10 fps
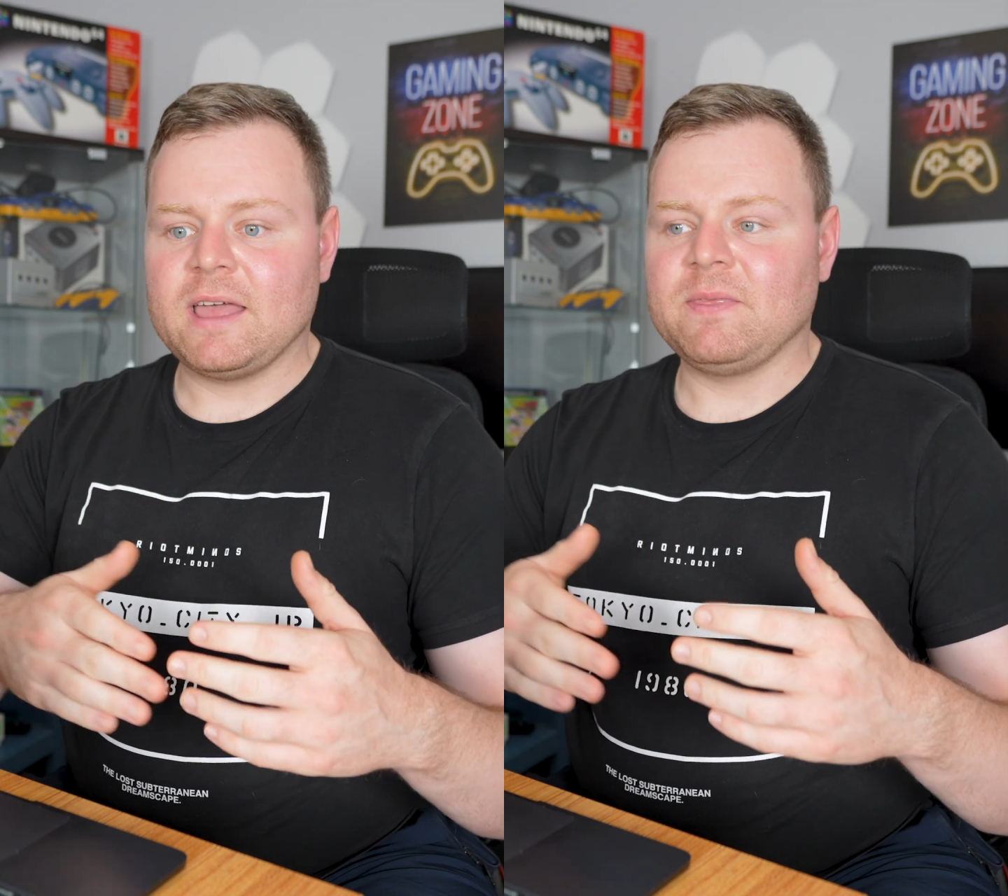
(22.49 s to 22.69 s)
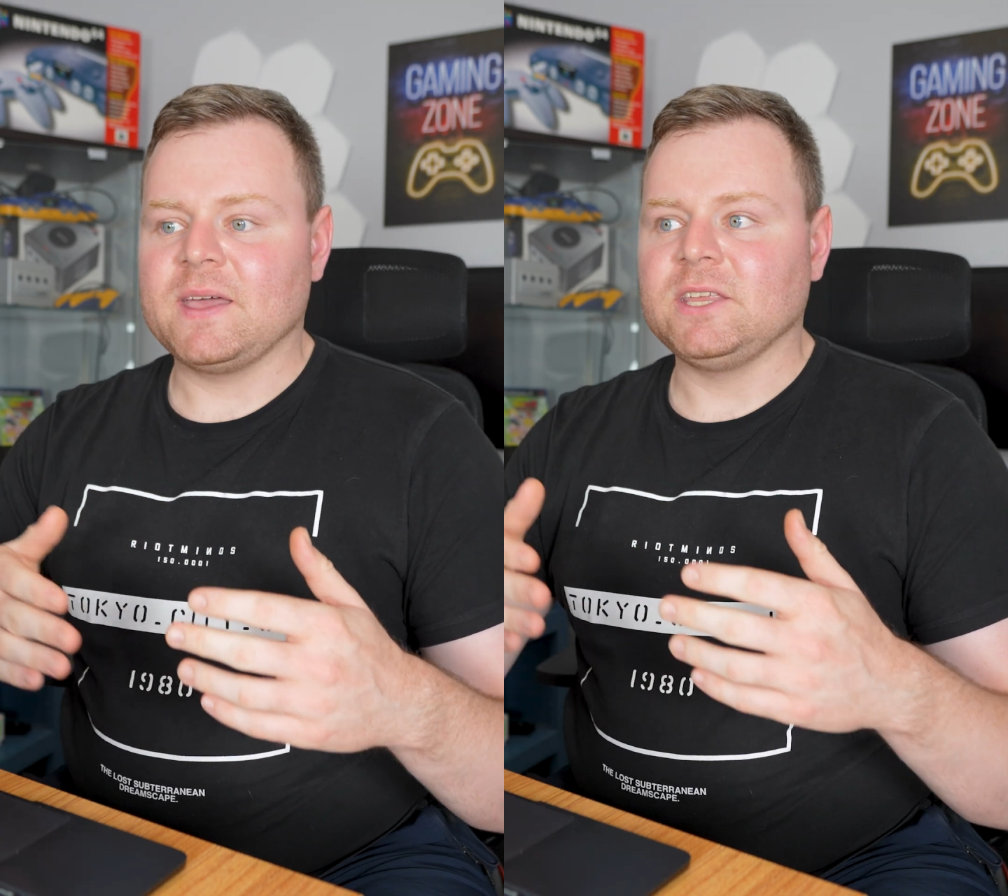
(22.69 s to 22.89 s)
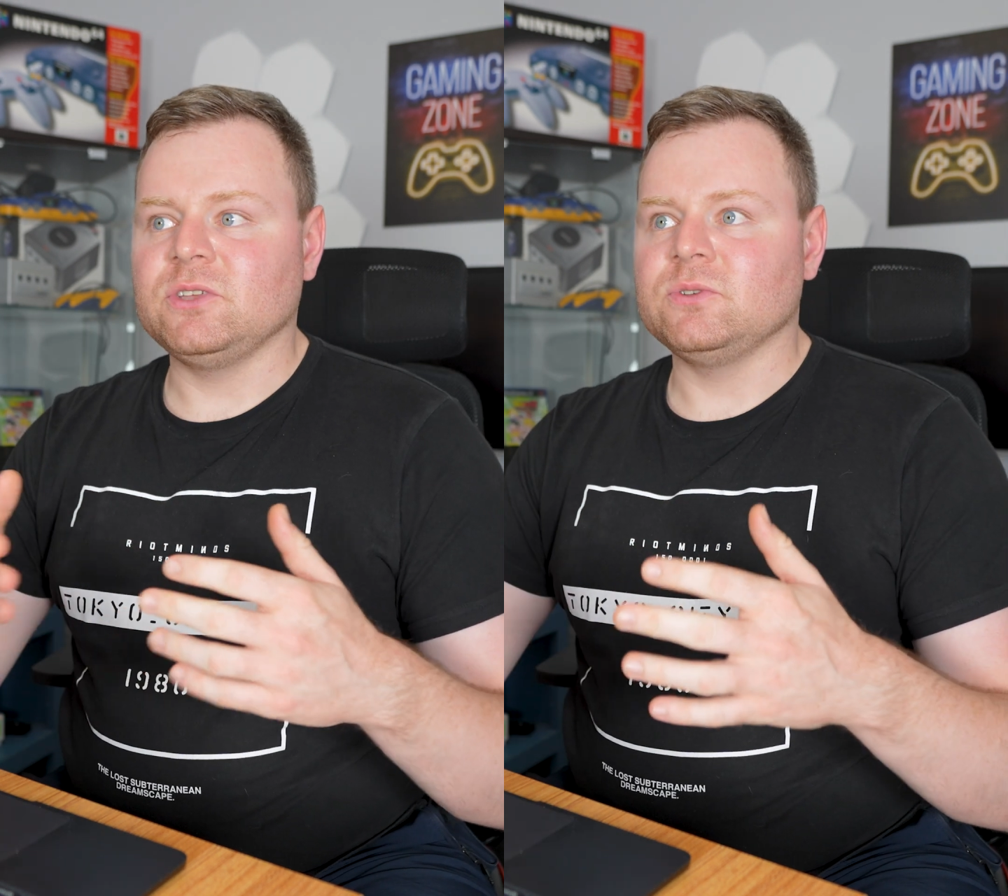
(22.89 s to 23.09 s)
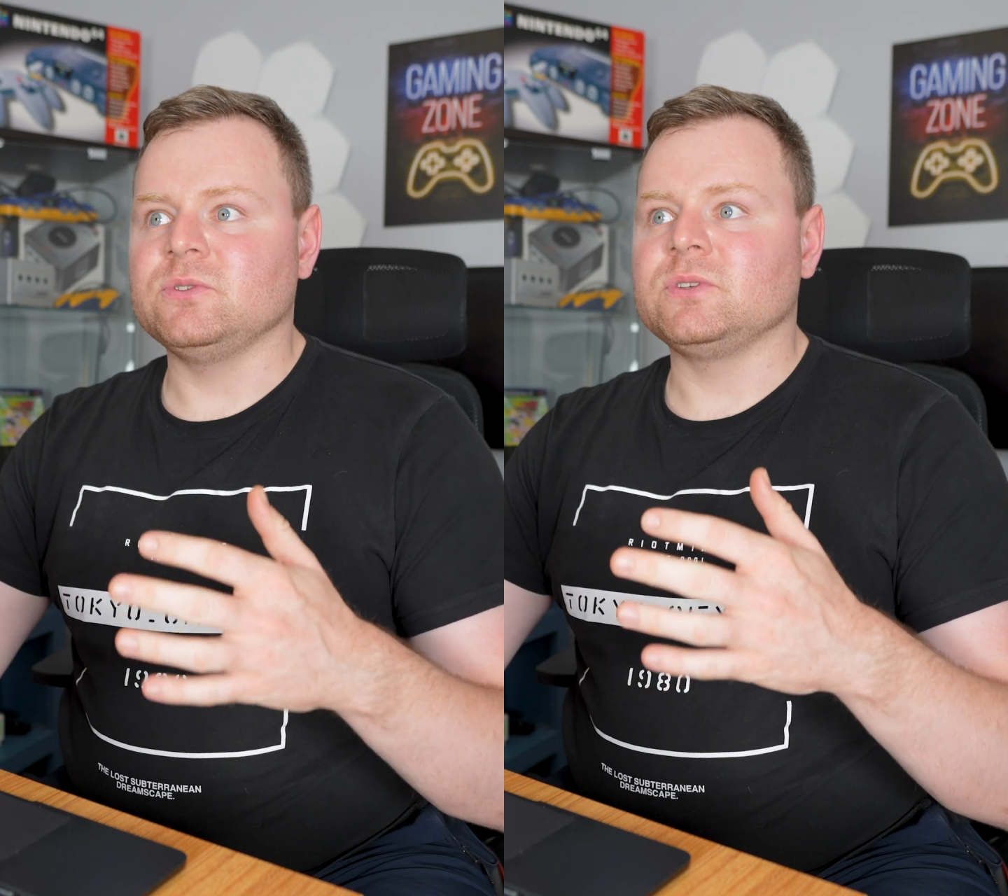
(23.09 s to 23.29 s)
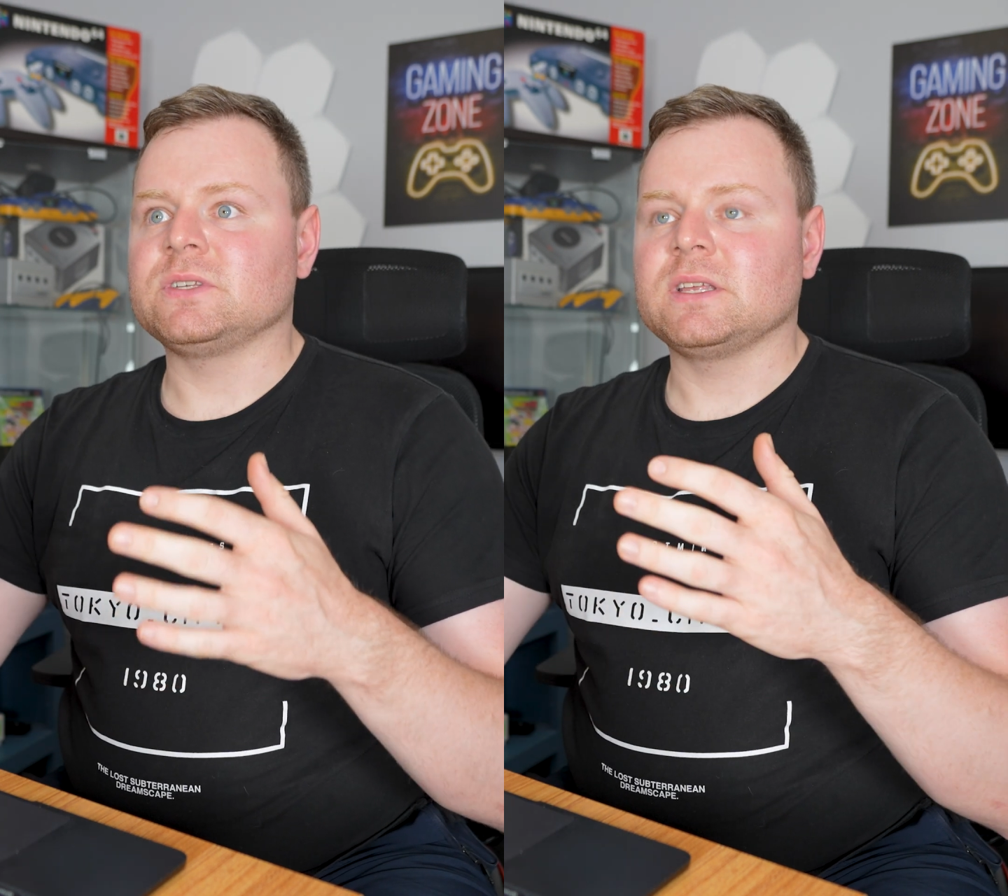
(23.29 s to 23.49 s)
and they
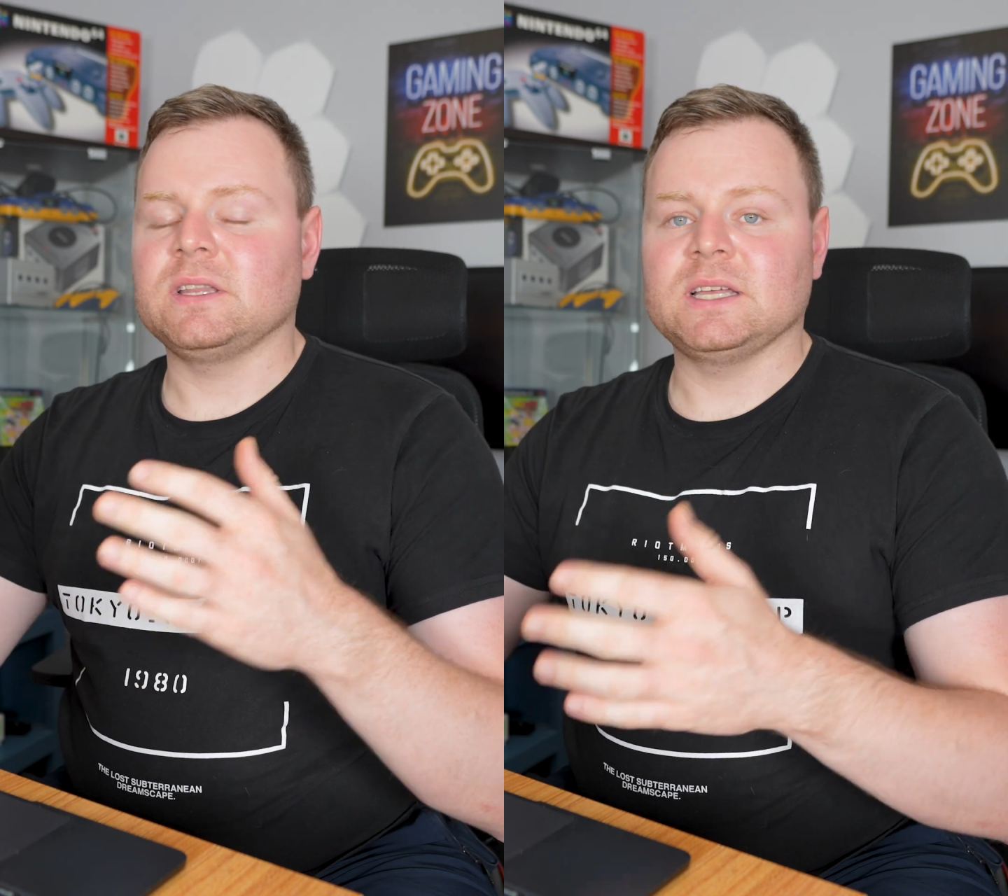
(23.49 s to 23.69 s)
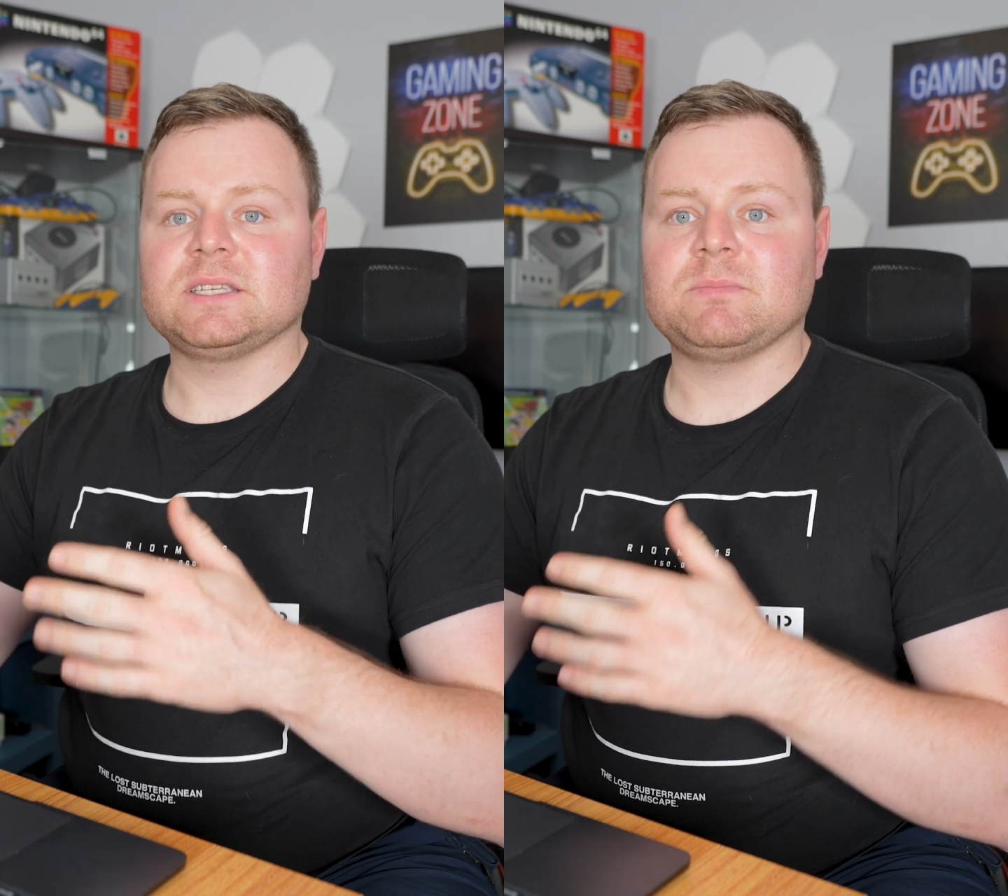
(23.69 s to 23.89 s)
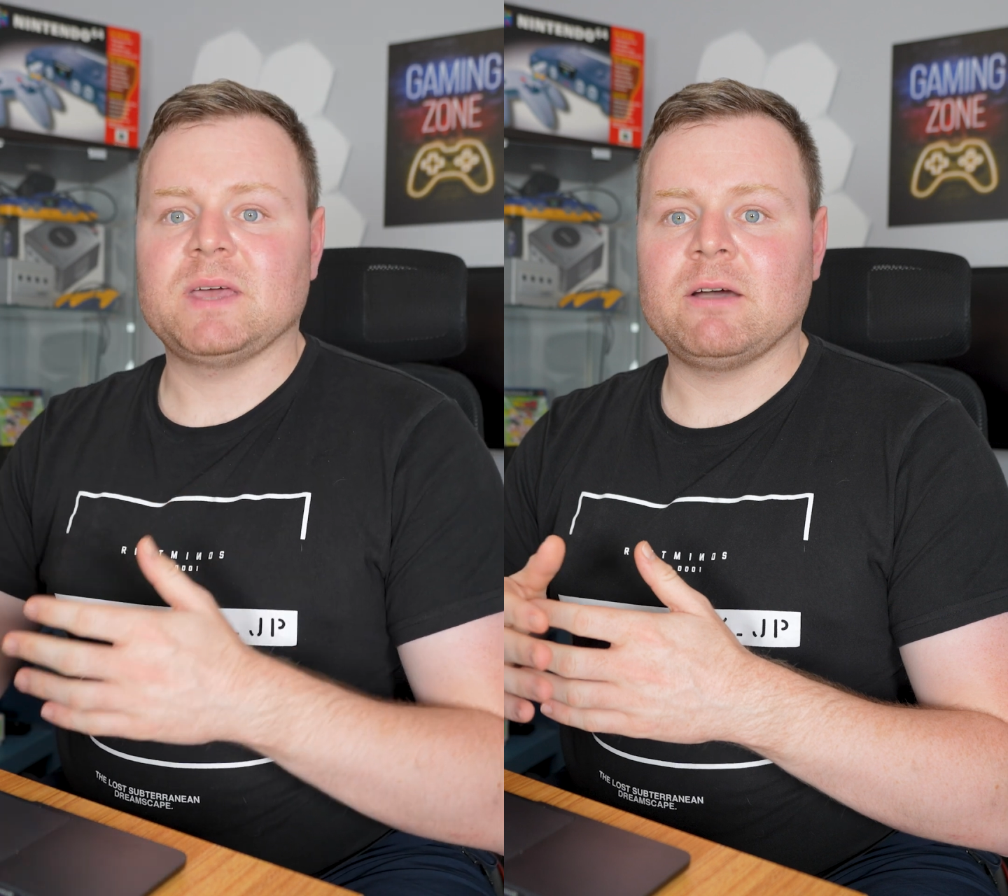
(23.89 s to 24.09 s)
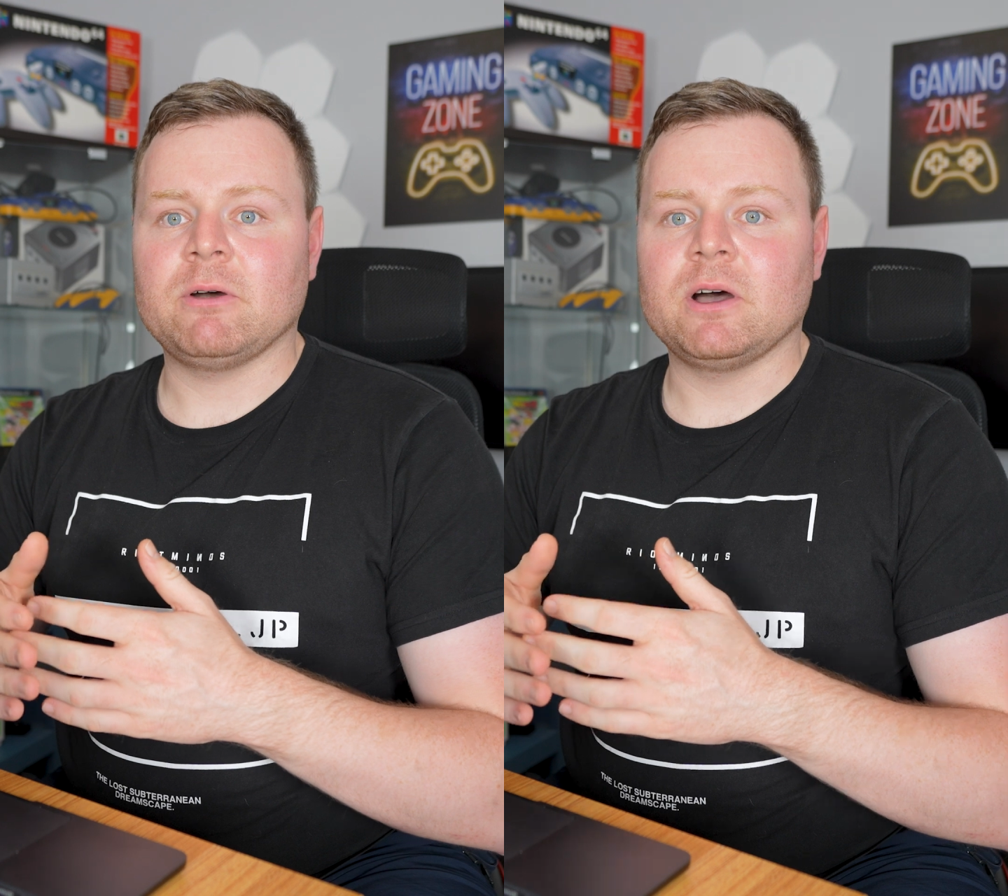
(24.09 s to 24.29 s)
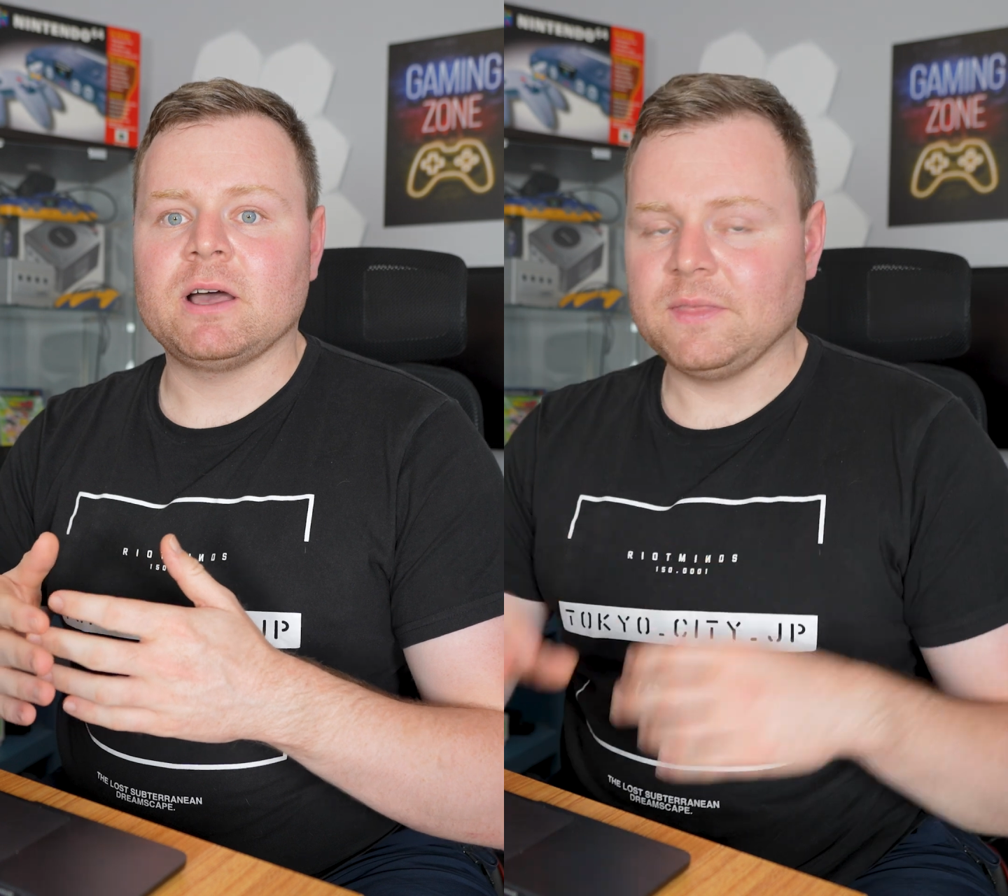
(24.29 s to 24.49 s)
use less power.